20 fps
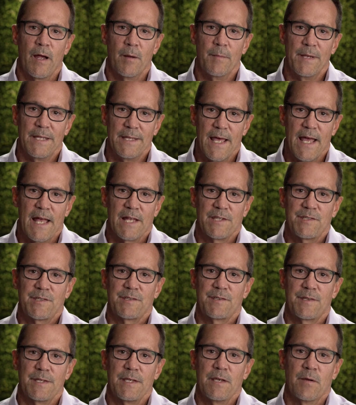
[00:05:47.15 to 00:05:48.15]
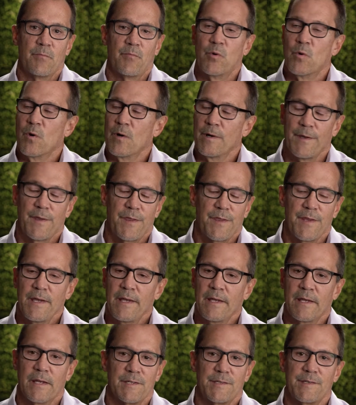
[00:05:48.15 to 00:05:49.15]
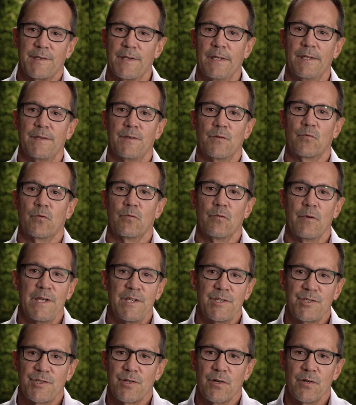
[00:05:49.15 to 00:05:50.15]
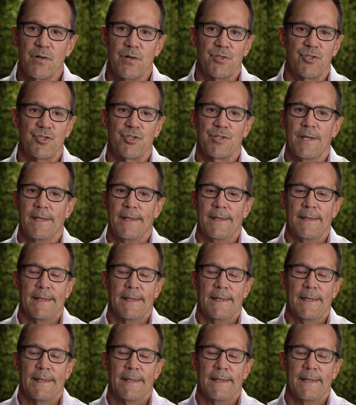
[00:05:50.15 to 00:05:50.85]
I mean, that's the important thing is research